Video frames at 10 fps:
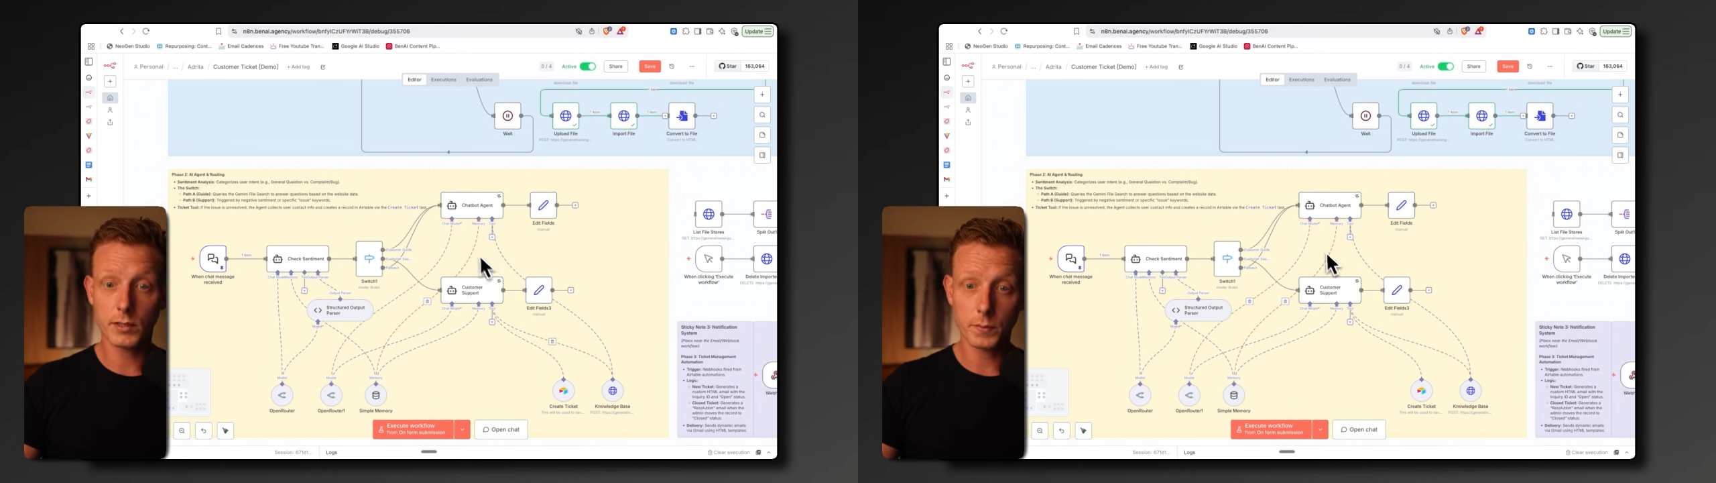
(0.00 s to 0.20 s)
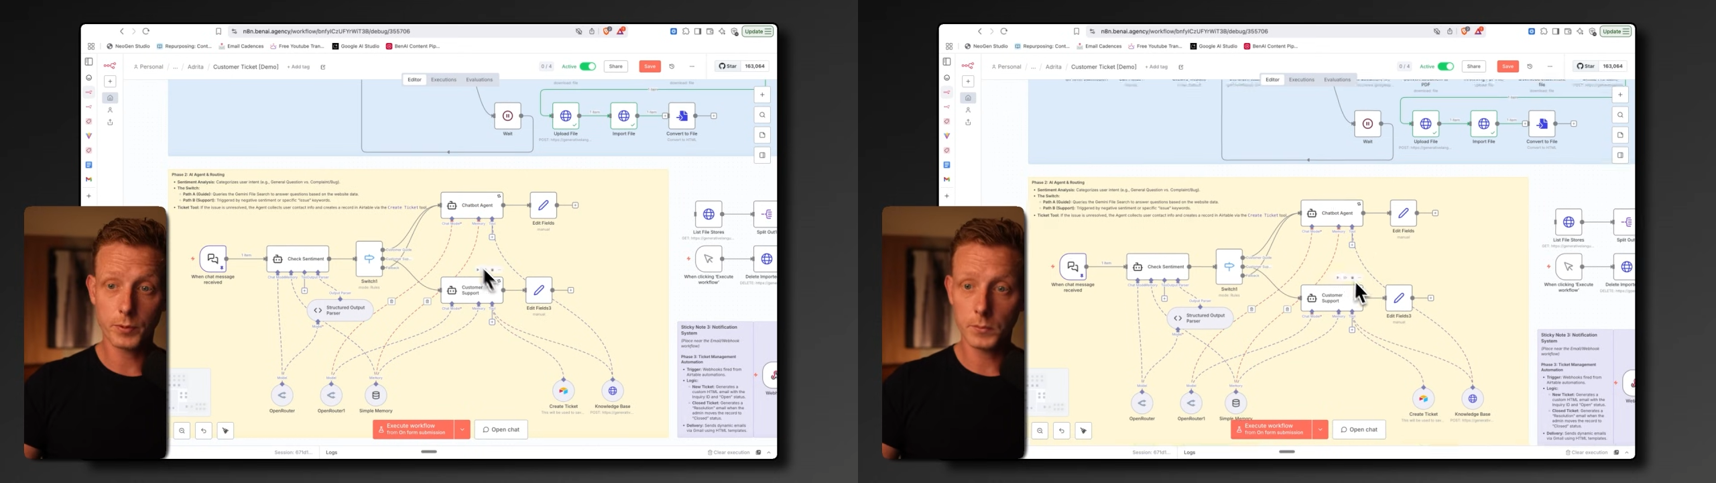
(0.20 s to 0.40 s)

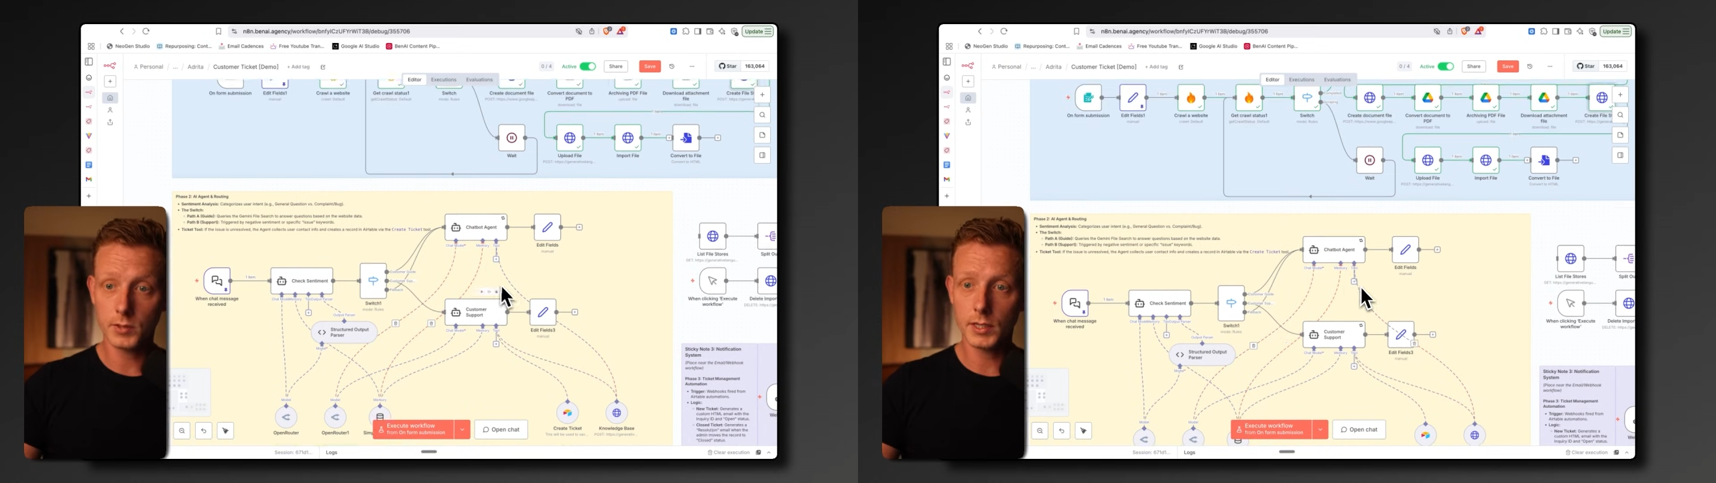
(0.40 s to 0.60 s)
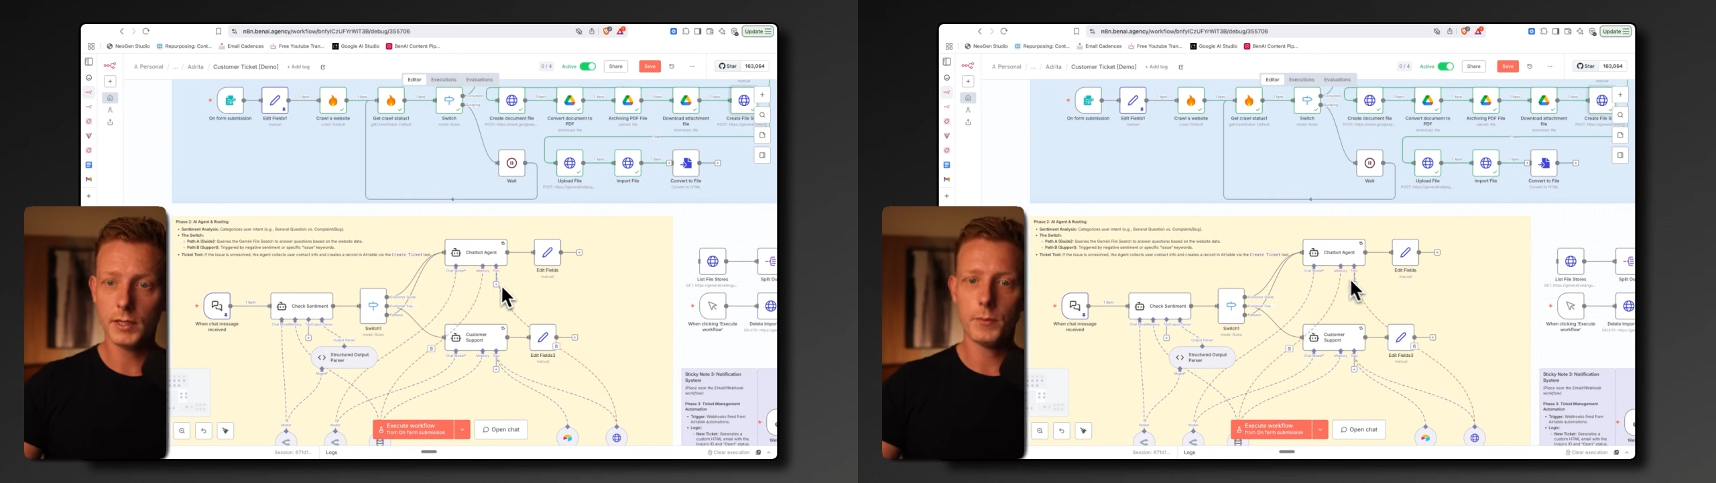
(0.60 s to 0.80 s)
the prompts
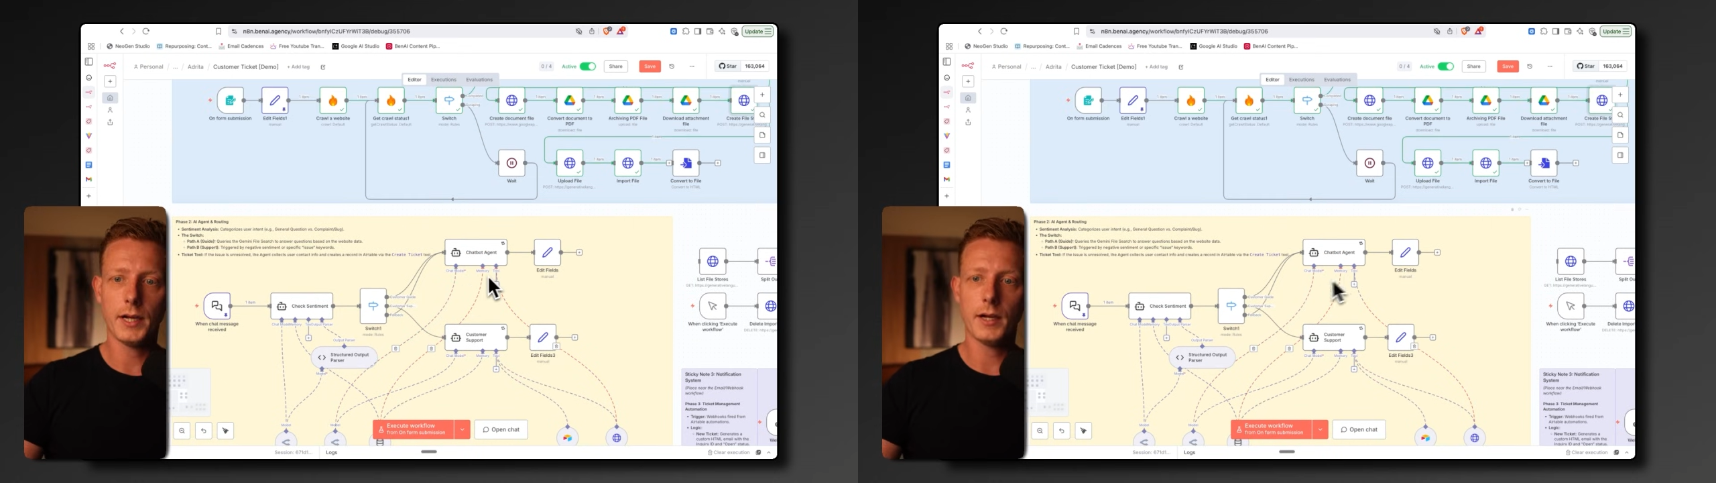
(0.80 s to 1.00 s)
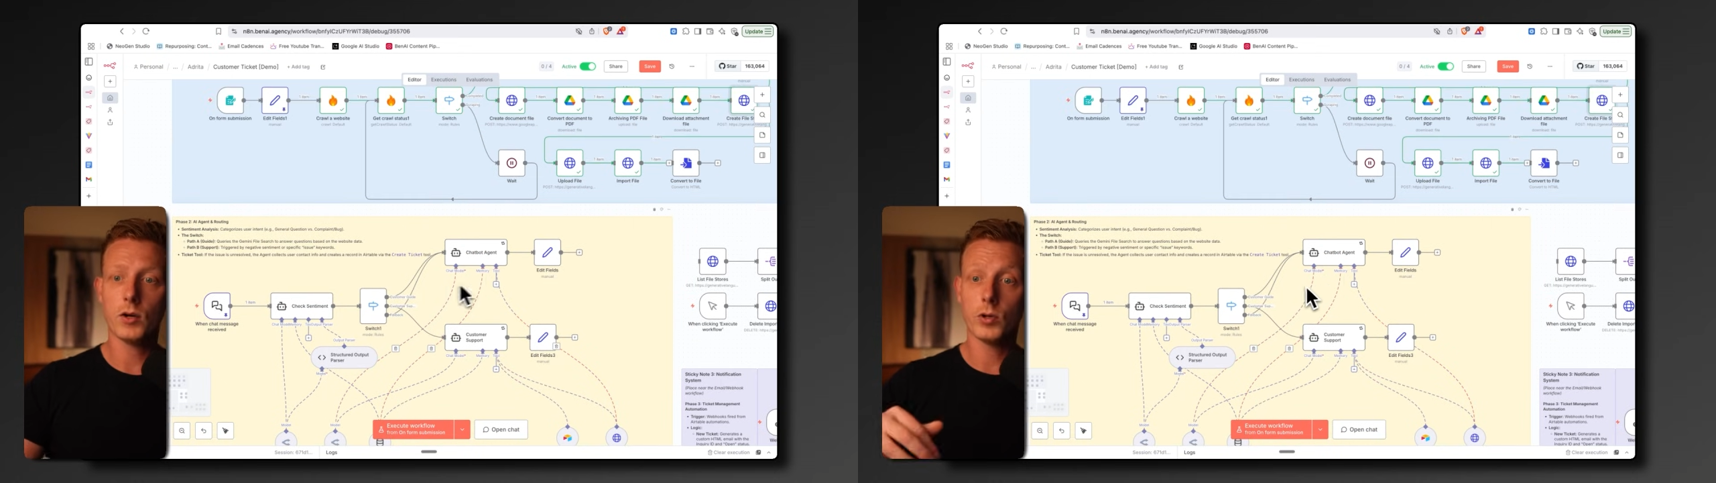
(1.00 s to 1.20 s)
a little
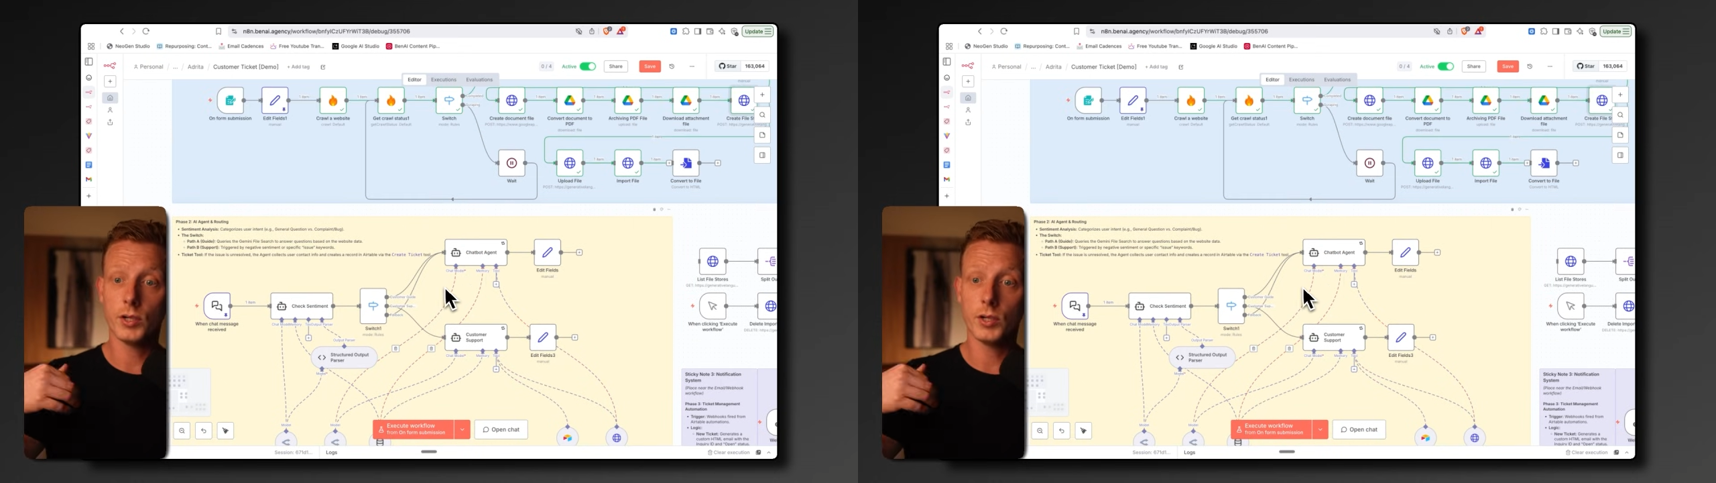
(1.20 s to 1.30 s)
bit according